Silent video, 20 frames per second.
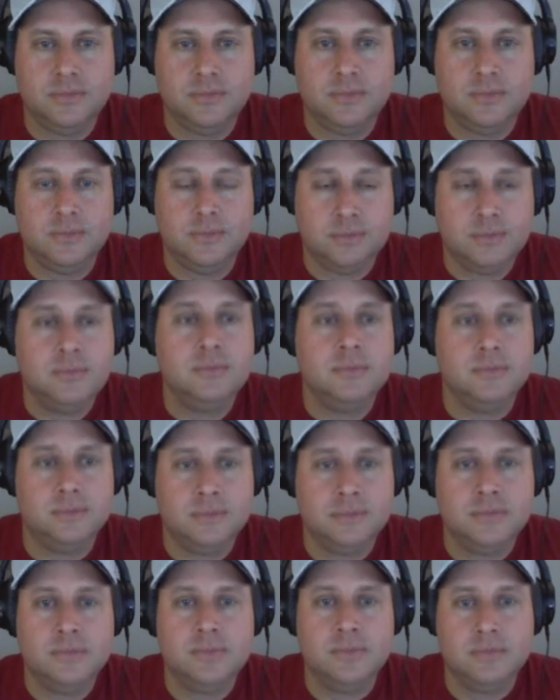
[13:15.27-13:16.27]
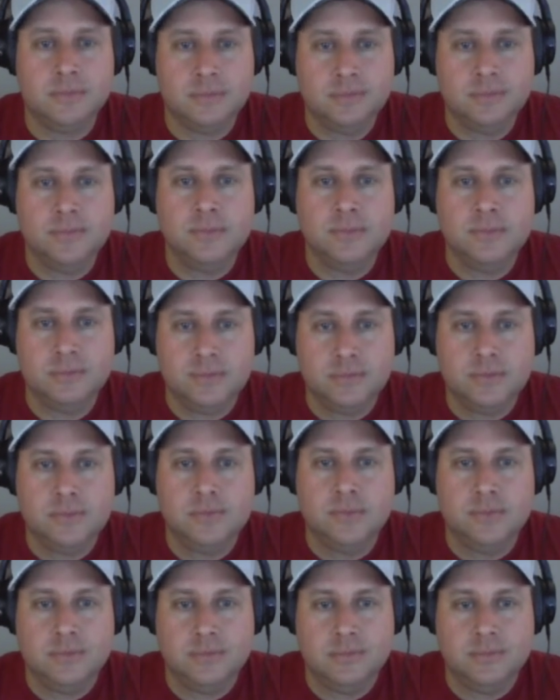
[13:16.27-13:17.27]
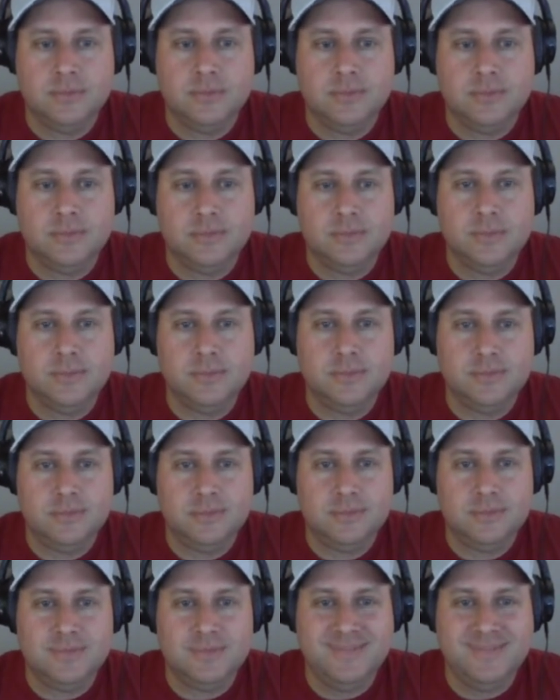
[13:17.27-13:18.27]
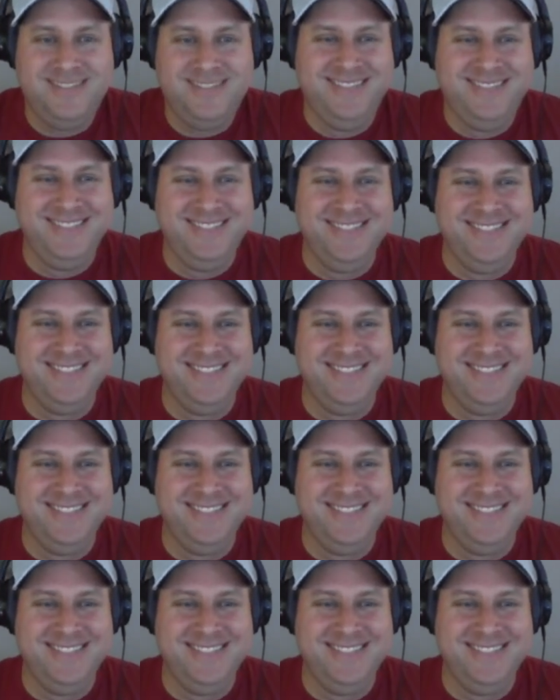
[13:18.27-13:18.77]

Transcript: (not speaking)